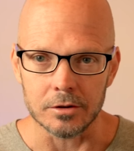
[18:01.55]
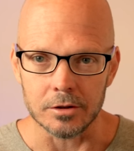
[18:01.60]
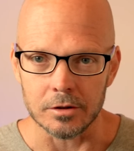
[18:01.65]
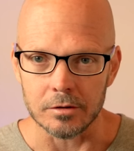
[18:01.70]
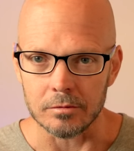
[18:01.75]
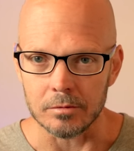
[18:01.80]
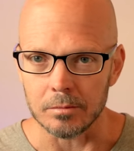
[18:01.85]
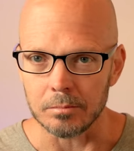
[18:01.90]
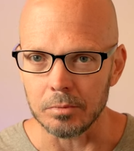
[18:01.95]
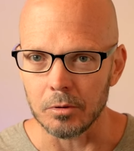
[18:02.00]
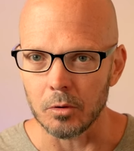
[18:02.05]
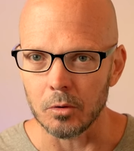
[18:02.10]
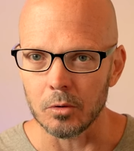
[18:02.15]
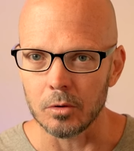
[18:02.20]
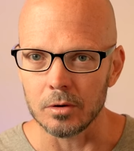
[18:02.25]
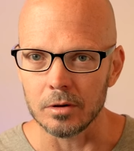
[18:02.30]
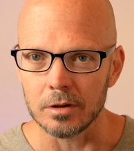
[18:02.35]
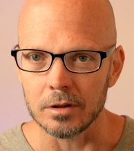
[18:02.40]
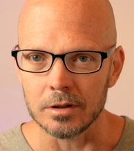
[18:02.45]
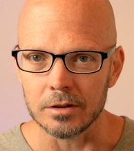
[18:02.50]
you can
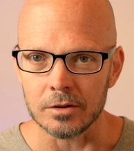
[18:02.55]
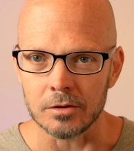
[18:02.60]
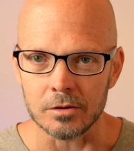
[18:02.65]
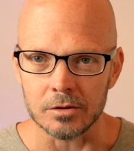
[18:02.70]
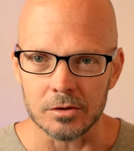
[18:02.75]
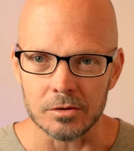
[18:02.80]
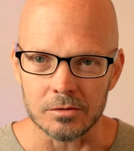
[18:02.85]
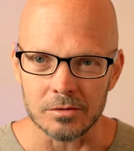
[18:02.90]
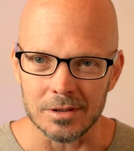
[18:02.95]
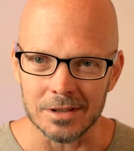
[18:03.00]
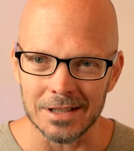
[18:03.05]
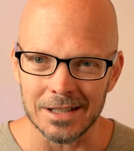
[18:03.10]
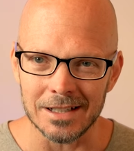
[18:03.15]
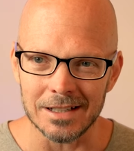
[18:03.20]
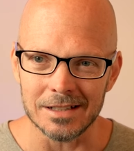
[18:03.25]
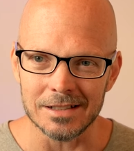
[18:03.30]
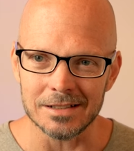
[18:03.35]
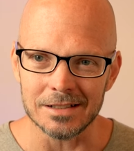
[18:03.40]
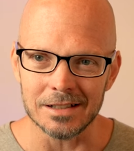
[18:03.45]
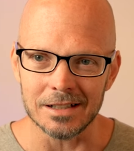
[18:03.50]
rapport, you can do
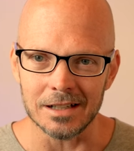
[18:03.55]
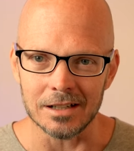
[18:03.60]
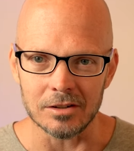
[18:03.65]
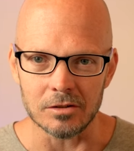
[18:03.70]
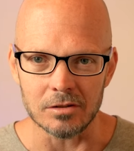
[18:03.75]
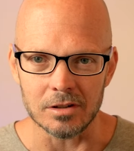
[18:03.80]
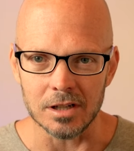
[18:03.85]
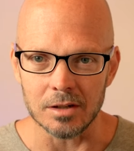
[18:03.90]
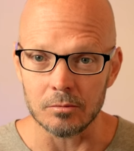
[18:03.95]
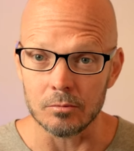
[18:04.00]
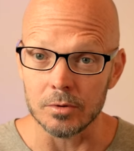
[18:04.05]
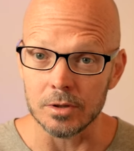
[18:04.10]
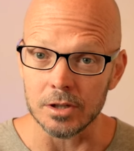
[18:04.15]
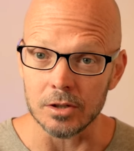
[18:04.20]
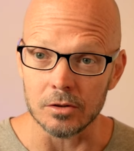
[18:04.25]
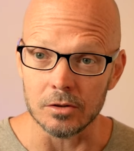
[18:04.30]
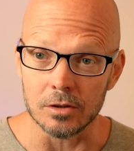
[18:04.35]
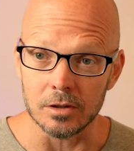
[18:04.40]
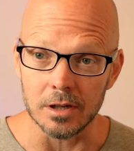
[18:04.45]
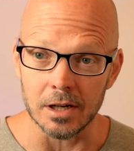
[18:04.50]
teasing, you can get really
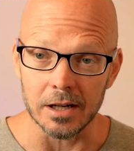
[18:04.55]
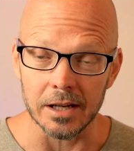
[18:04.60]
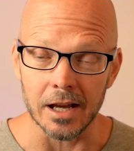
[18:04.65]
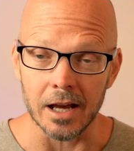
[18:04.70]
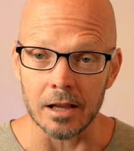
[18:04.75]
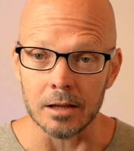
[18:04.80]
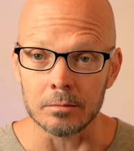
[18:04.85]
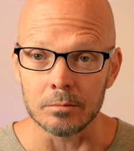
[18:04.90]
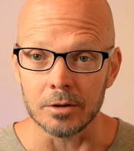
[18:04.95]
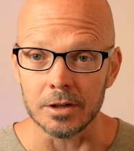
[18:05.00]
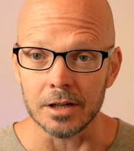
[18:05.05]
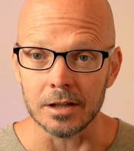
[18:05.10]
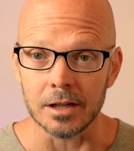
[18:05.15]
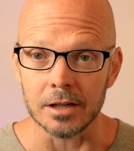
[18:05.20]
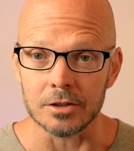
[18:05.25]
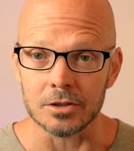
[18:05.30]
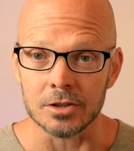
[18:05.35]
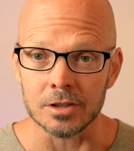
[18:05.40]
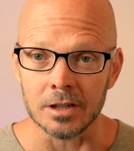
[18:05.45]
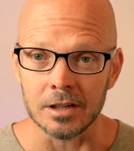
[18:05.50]
good at calibrating
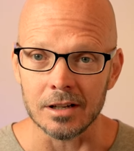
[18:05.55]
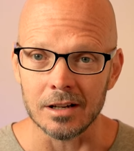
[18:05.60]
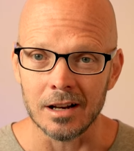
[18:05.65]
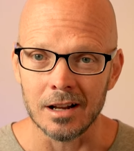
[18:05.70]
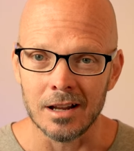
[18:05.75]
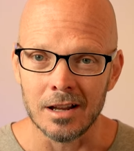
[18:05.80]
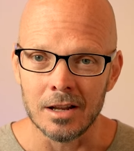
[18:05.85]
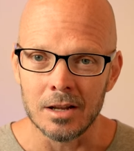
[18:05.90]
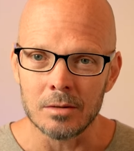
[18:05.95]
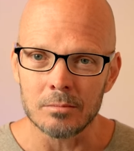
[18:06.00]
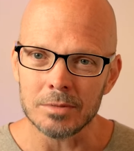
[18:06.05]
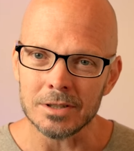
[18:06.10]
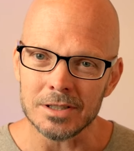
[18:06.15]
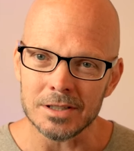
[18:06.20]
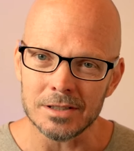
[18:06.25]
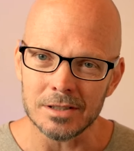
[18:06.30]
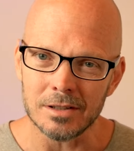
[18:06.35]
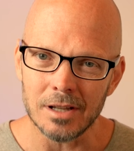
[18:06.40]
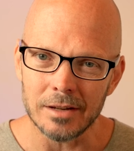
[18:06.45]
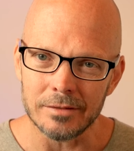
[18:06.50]
that shit, but
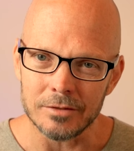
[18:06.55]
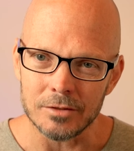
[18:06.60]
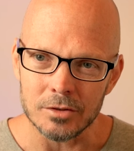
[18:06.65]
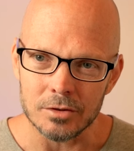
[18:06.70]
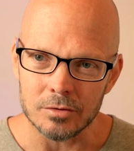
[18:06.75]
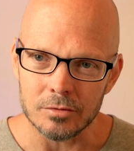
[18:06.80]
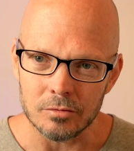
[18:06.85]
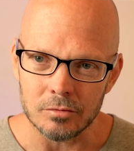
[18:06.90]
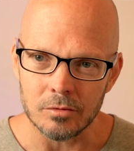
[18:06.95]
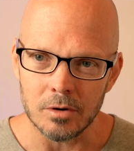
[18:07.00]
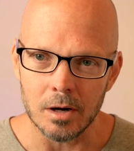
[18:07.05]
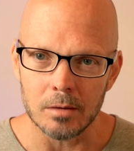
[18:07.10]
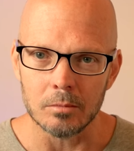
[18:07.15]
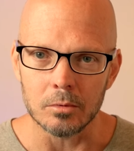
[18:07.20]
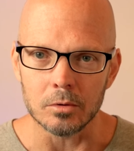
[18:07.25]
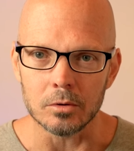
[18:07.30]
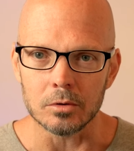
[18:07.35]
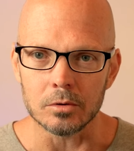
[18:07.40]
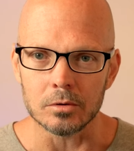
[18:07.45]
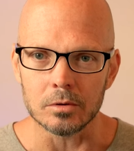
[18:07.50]
still have
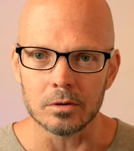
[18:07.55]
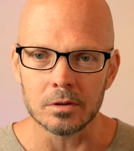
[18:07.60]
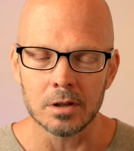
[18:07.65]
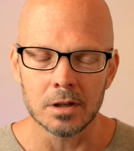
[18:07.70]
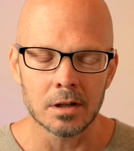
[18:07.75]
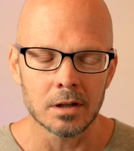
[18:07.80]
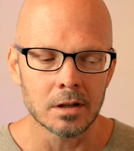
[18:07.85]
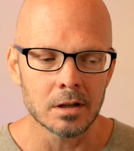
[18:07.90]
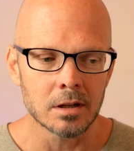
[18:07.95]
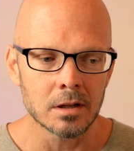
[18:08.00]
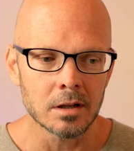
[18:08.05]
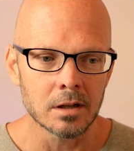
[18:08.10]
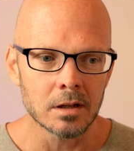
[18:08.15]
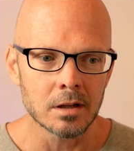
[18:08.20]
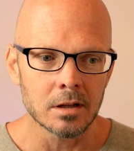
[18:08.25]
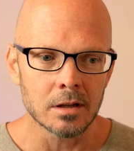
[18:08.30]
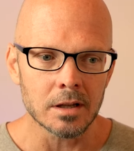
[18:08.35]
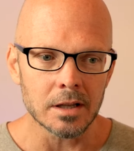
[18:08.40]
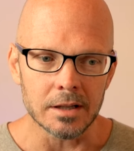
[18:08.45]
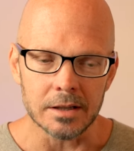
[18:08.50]
trouble
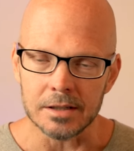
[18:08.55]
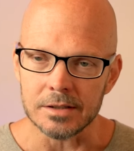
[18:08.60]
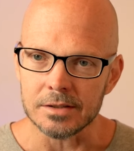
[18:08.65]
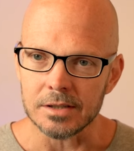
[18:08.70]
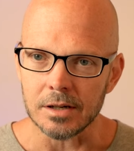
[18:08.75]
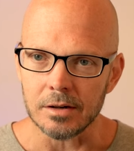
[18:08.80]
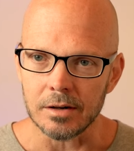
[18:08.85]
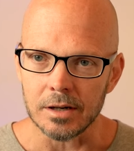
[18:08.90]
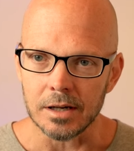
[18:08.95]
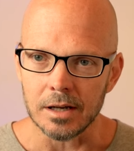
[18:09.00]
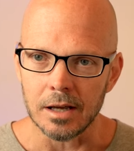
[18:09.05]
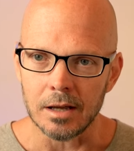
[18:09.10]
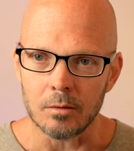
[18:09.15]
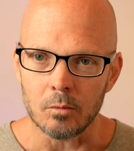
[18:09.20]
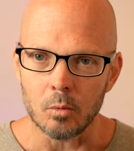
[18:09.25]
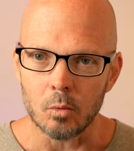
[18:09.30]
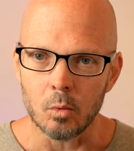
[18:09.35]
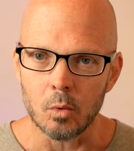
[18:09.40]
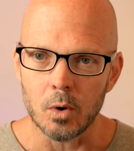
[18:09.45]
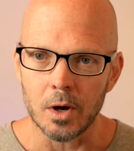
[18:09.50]
in this area
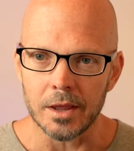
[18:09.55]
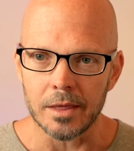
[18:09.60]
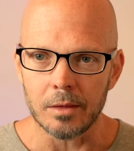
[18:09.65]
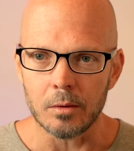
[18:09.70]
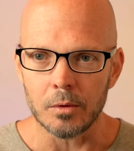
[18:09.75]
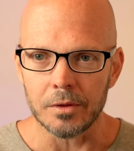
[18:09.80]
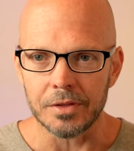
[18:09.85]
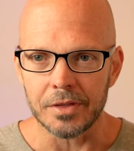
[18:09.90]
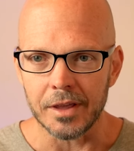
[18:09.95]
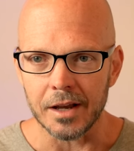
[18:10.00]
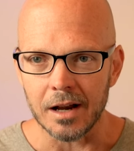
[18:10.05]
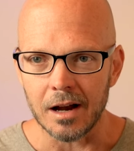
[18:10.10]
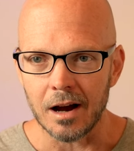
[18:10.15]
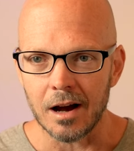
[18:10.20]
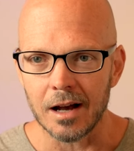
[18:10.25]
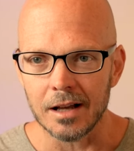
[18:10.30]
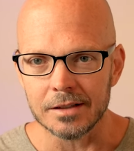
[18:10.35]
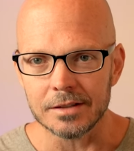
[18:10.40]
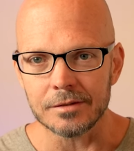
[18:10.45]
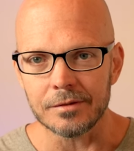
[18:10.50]
and what, what the
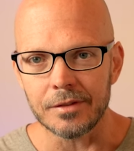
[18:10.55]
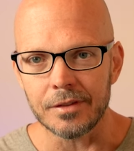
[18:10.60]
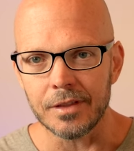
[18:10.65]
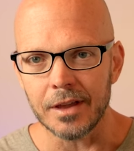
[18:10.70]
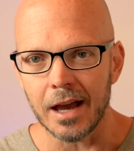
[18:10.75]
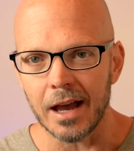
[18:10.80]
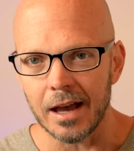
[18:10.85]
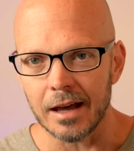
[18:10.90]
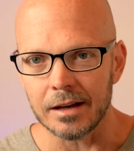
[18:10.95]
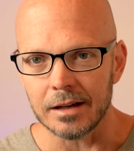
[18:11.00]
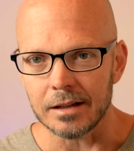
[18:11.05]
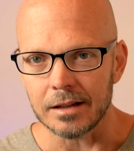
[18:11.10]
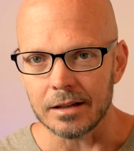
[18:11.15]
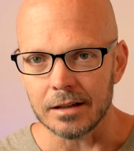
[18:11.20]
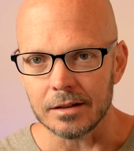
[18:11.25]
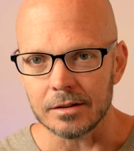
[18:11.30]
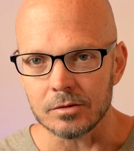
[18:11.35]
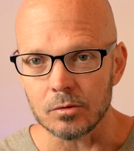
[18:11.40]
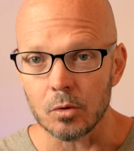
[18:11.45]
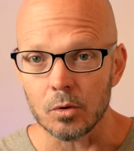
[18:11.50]
cause of that
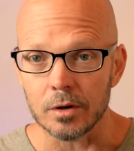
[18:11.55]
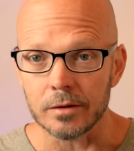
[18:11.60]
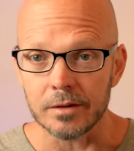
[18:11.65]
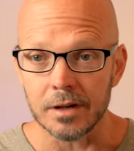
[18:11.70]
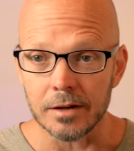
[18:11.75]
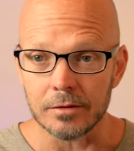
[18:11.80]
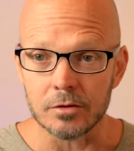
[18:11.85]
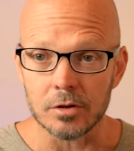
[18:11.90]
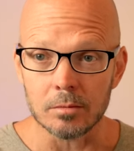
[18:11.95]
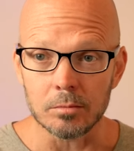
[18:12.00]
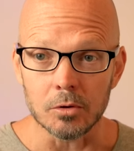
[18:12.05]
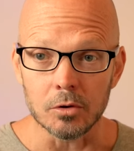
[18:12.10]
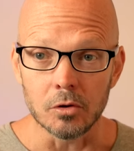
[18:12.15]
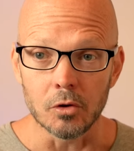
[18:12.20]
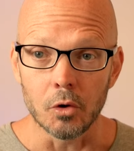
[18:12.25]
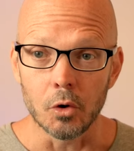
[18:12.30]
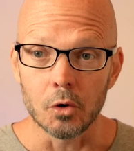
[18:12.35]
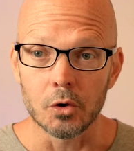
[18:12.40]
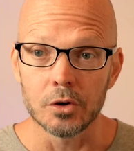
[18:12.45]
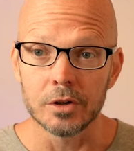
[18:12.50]
is, or even have trouble
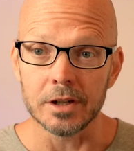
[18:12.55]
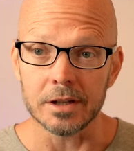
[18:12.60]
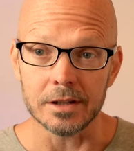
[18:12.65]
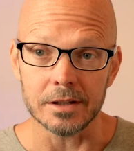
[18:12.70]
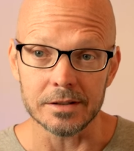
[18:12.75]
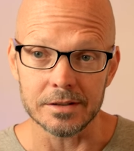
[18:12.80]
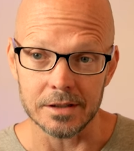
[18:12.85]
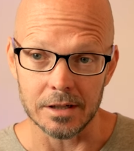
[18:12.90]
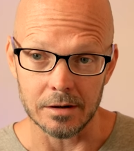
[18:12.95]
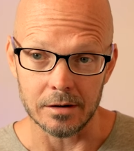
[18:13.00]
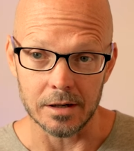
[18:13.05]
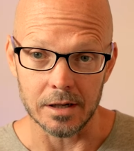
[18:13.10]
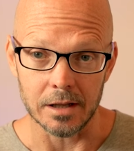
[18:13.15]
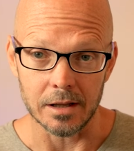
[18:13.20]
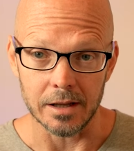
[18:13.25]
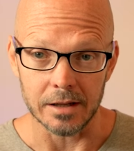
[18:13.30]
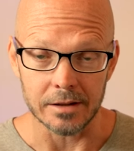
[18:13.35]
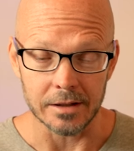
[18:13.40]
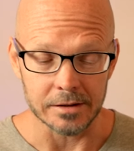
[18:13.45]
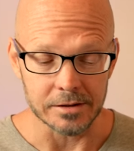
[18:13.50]
learning this area.
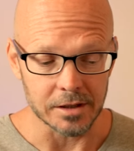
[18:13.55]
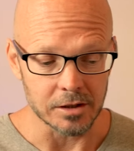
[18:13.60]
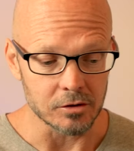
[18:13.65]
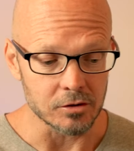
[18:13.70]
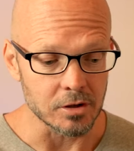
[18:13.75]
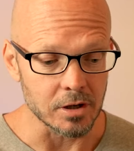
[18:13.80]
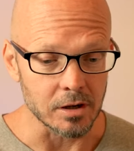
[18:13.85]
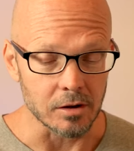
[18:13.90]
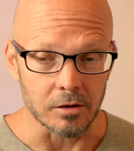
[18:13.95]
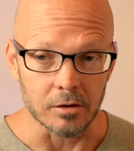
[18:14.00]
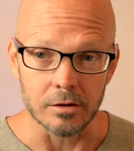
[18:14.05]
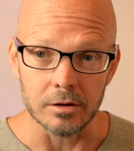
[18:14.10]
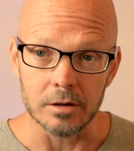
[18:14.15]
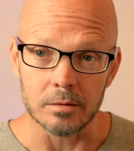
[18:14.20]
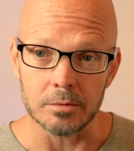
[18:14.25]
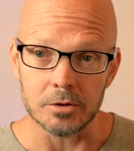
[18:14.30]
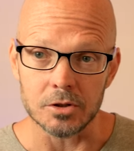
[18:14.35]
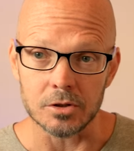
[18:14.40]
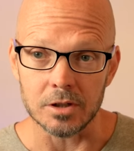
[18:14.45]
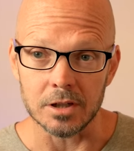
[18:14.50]
Like let's say you're trying to learn
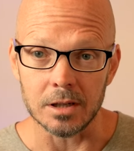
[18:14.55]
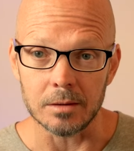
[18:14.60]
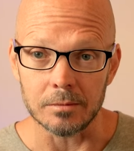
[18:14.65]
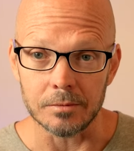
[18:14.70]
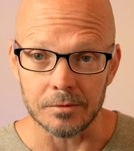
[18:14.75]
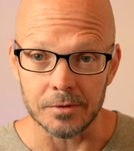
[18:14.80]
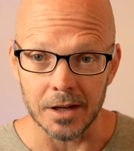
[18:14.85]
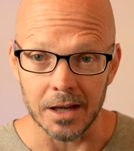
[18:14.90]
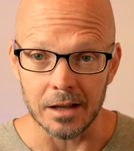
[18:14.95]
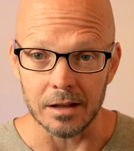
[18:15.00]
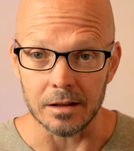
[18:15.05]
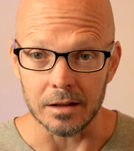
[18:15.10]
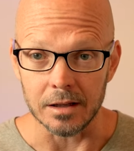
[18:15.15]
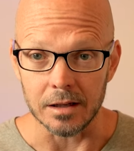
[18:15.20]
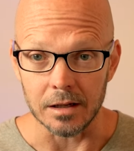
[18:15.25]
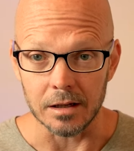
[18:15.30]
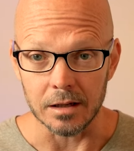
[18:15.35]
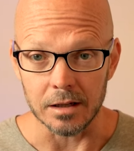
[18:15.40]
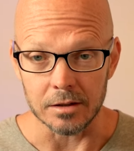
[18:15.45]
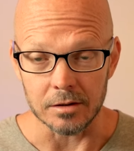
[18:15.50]
it, but you keep
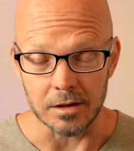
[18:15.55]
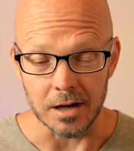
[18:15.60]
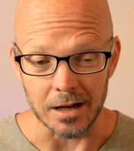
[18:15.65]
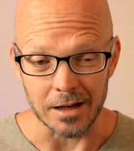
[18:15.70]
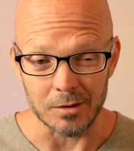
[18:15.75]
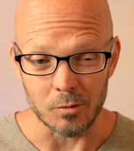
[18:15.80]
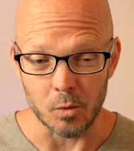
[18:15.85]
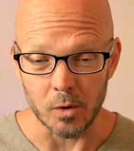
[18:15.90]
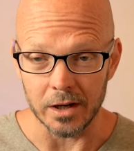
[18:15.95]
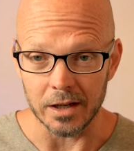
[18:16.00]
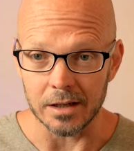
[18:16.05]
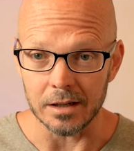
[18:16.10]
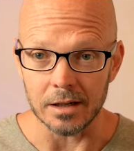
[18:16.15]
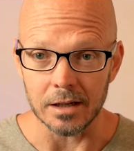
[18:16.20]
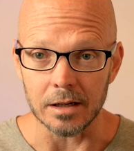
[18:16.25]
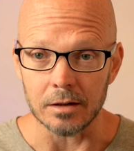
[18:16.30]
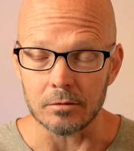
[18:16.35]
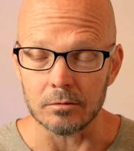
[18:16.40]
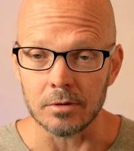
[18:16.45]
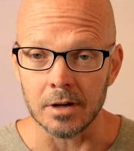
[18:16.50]
failing and you're not quite
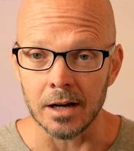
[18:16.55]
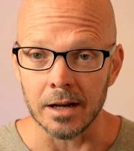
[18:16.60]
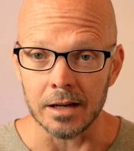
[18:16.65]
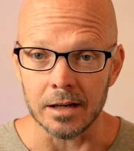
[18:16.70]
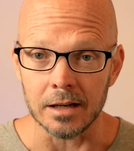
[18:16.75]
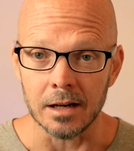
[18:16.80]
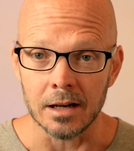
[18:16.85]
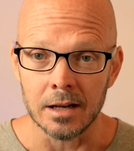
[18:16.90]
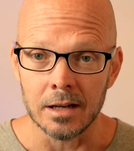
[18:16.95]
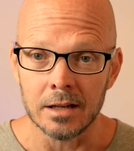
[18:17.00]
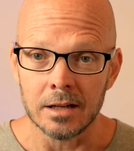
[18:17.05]
getting it right.